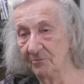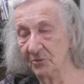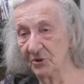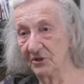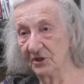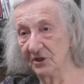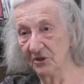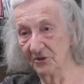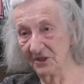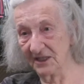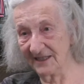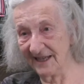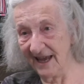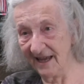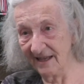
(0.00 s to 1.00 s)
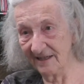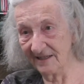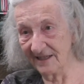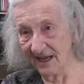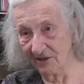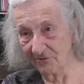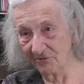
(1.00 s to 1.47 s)
putting your stand
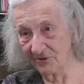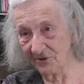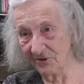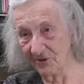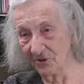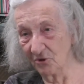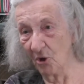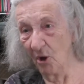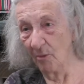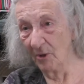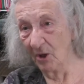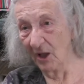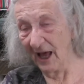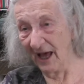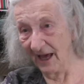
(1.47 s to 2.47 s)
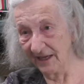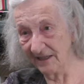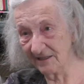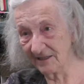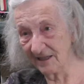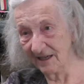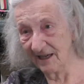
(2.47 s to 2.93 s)
down to the normal
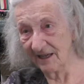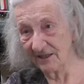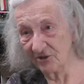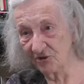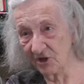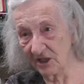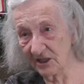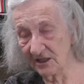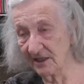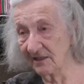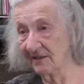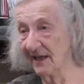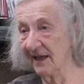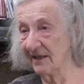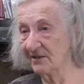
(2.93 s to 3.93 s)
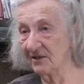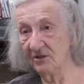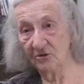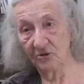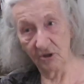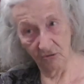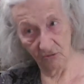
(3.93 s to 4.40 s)
height and adjusting that.
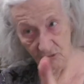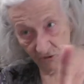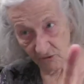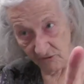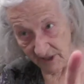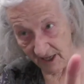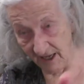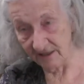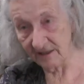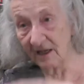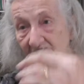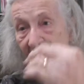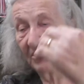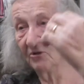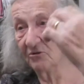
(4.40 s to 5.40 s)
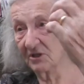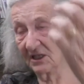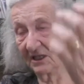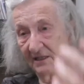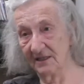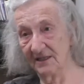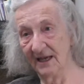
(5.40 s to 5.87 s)
You don't do that. You
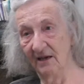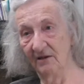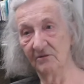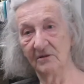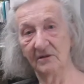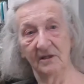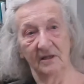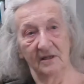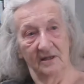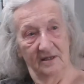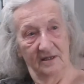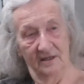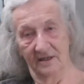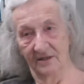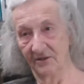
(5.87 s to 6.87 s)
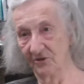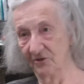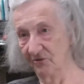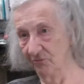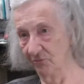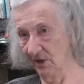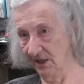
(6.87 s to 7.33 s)
sit down and
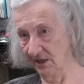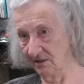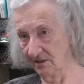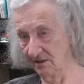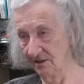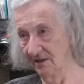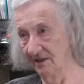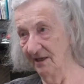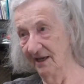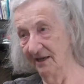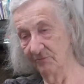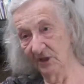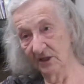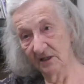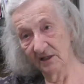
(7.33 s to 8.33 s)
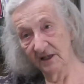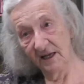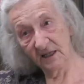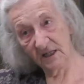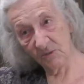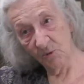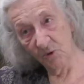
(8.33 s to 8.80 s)
sort of wait. And when the
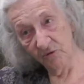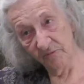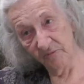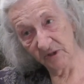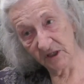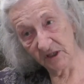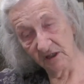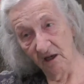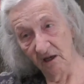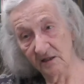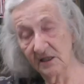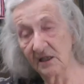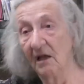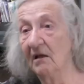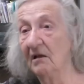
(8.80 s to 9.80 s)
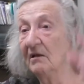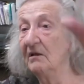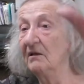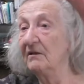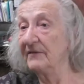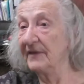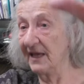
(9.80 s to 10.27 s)
next movement starts,
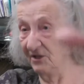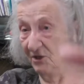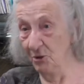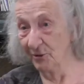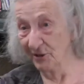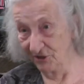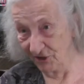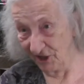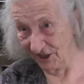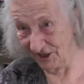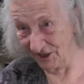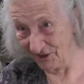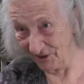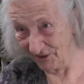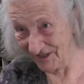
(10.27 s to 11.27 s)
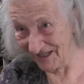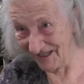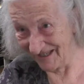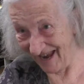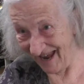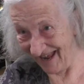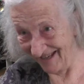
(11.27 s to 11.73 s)
then you adjust your
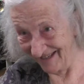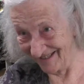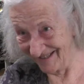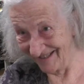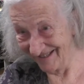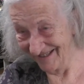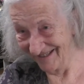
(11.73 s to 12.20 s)
stand."